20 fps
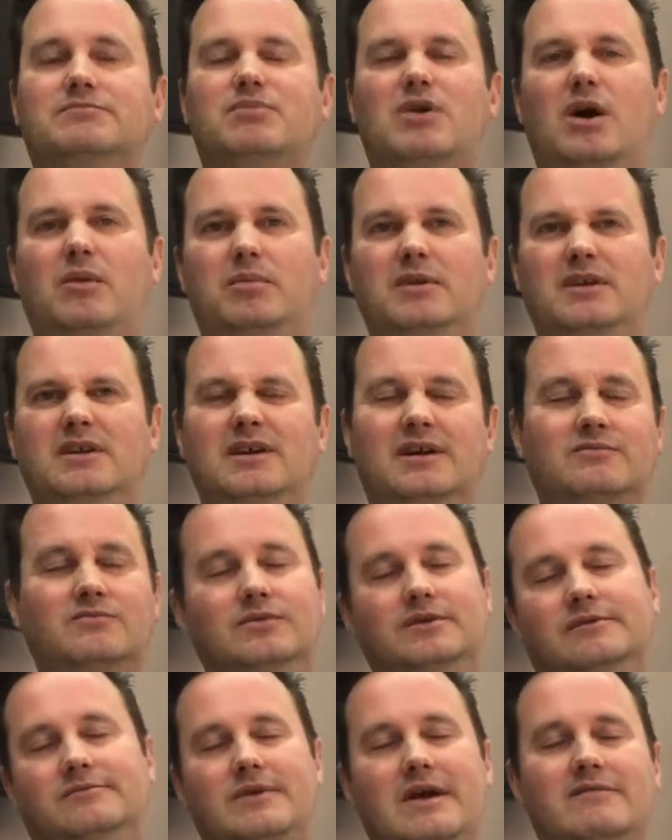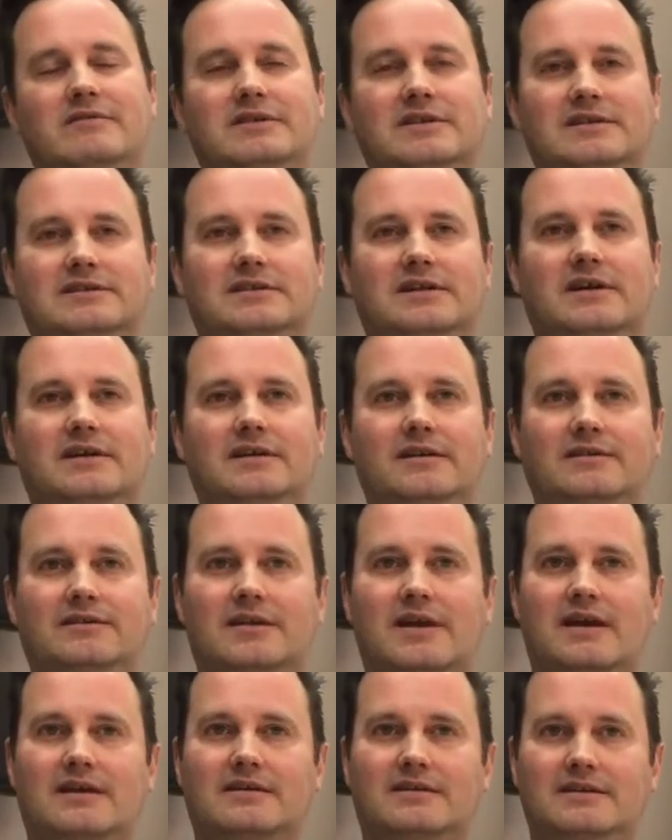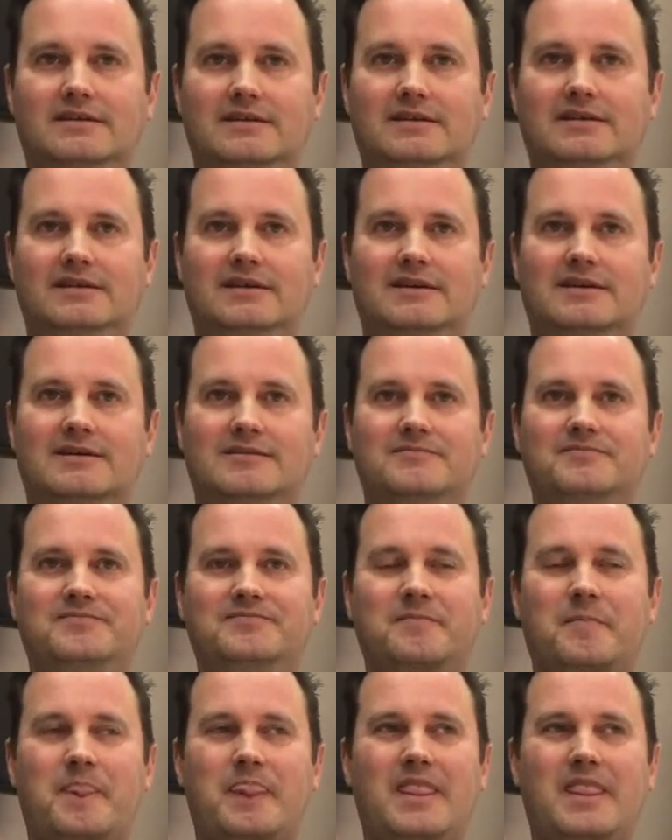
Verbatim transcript: Probably, uh, we haven't decided exactly um,